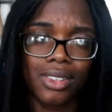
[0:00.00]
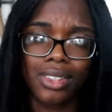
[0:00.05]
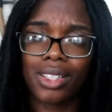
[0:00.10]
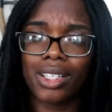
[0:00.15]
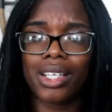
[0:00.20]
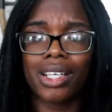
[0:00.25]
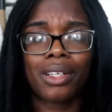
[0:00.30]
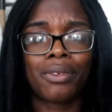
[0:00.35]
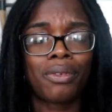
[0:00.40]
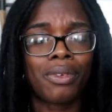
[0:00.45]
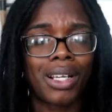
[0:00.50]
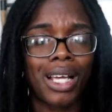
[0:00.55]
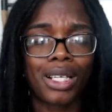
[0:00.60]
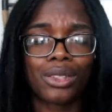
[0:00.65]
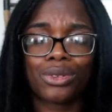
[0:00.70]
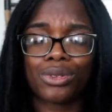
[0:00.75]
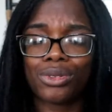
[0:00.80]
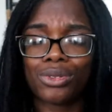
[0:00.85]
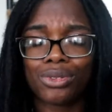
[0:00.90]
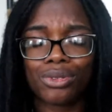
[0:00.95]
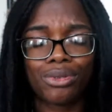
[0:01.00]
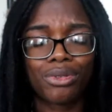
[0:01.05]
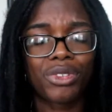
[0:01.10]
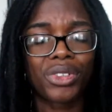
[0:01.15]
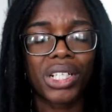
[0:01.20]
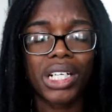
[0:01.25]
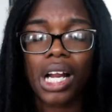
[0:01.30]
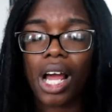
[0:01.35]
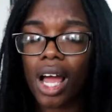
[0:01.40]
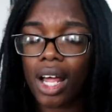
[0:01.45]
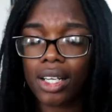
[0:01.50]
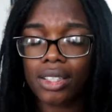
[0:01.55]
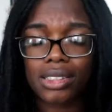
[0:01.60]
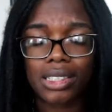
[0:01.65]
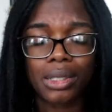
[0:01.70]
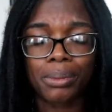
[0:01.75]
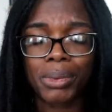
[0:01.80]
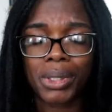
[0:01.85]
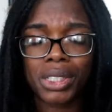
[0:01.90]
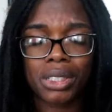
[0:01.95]
You get it for like $3
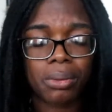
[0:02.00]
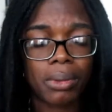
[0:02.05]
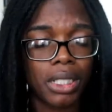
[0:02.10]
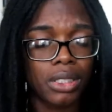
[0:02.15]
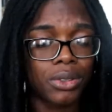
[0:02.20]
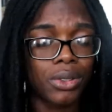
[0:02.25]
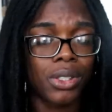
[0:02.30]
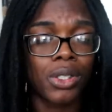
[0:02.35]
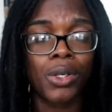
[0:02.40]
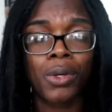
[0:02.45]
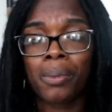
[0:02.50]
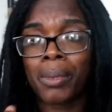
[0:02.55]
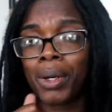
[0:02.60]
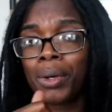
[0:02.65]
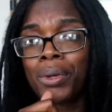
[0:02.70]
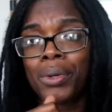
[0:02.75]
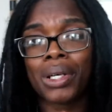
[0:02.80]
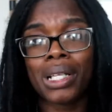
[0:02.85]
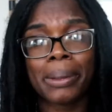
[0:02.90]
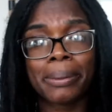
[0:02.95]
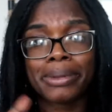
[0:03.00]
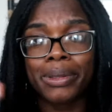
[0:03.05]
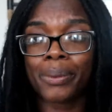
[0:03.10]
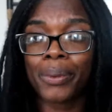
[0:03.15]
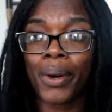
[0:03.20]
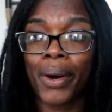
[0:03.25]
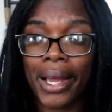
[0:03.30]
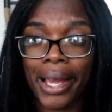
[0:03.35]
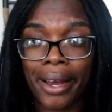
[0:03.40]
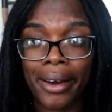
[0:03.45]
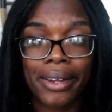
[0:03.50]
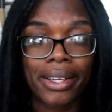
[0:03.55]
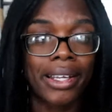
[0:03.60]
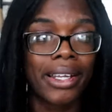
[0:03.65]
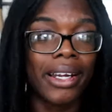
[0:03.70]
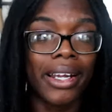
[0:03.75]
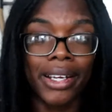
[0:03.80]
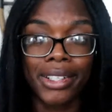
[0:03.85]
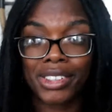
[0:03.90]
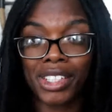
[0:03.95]
at the beauty supply store, go with my own clips and walk out and
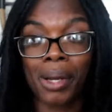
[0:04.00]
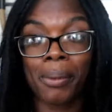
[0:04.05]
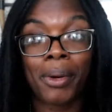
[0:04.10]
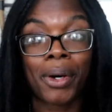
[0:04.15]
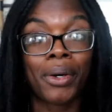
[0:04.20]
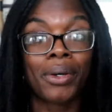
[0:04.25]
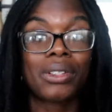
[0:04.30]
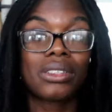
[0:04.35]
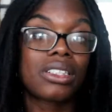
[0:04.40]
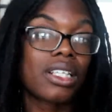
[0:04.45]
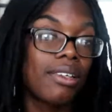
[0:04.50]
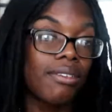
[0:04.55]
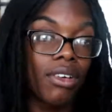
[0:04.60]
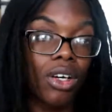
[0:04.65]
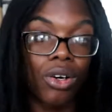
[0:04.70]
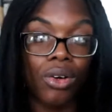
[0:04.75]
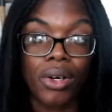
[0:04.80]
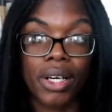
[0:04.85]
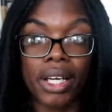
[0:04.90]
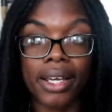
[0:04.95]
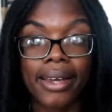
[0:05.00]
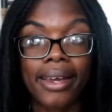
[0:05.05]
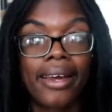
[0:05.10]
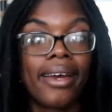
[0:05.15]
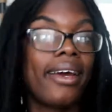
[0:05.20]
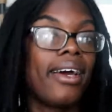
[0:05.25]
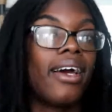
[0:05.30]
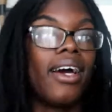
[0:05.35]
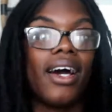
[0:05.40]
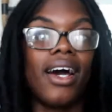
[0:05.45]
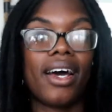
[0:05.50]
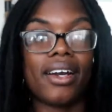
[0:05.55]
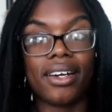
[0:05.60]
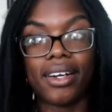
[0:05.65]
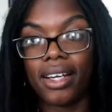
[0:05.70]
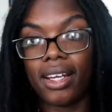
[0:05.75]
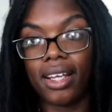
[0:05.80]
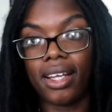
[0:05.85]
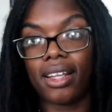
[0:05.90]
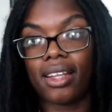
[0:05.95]
let it air dry my own instead of going
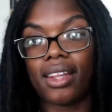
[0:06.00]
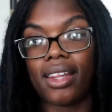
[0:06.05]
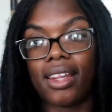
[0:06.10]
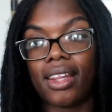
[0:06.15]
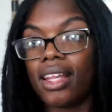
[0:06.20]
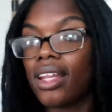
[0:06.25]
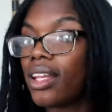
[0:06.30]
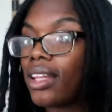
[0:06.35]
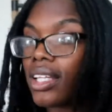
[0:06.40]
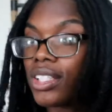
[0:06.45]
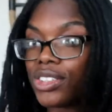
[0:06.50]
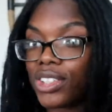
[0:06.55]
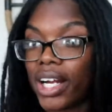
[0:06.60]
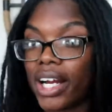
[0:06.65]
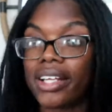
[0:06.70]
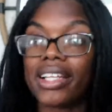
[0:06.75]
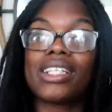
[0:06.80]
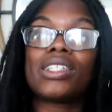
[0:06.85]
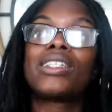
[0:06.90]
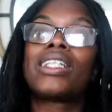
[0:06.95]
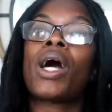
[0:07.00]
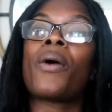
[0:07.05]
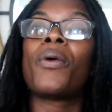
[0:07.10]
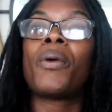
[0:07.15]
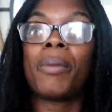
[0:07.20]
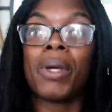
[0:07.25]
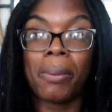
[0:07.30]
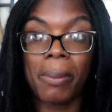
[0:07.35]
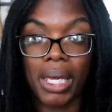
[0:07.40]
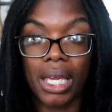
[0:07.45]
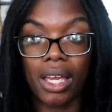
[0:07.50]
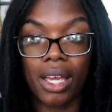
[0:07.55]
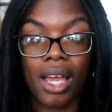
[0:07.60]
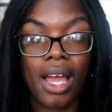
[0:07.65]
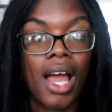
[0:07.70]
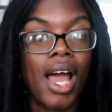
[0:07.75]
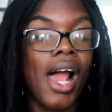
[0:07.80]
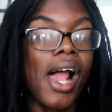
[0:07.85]
underneath the dryer. That would be me.